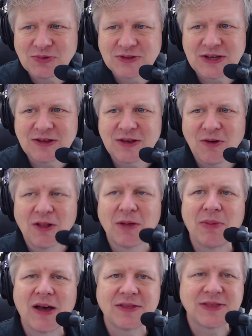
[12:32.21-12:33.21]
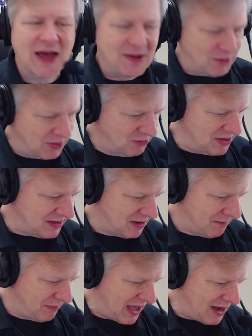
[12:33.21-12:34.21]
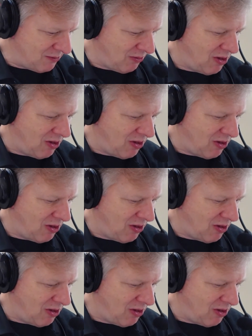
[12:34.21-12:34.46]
We'll tell you all about that when we come back.